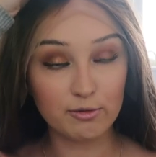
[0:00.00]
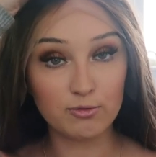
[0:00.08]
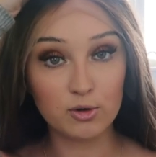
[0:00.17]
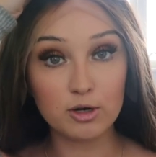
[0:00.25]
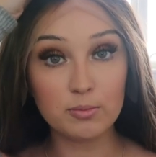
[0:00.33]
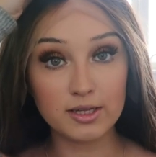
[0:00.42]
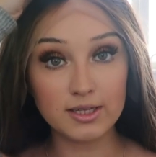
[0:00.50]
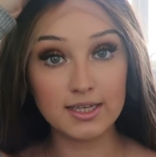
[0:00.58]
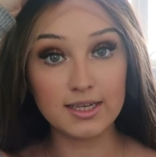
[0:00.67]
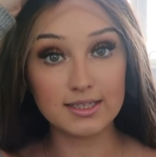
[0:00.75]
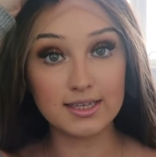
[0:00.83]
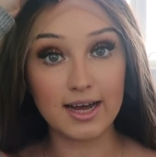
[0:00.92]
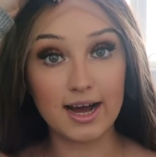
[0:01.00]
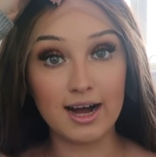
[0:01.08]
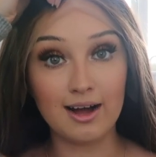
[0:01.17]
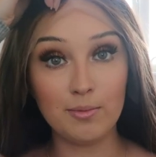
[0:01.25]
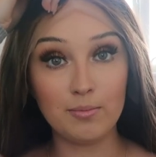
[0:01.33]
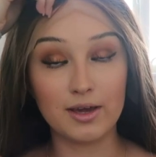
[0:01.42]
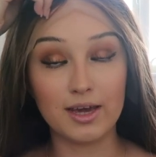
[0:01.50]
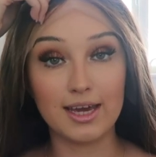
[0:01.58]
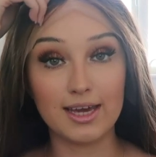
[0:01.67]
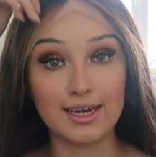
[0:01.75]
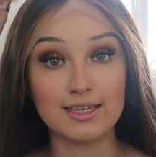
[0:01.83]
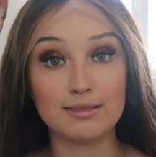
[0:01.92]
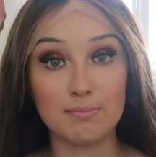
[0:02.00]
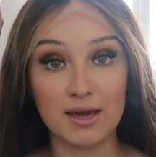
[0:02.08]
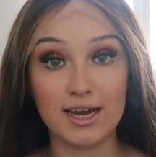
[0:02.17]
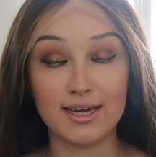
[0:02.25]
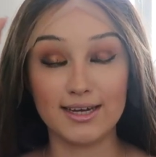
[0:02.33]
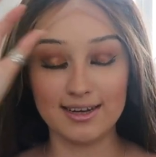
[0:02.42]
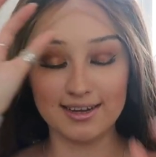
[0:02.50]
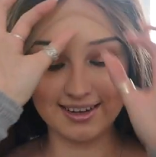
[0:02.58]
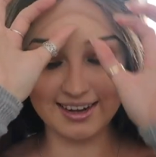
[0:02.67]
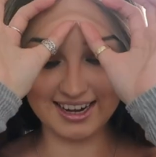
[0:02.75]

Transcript: for a petite cap, it is big.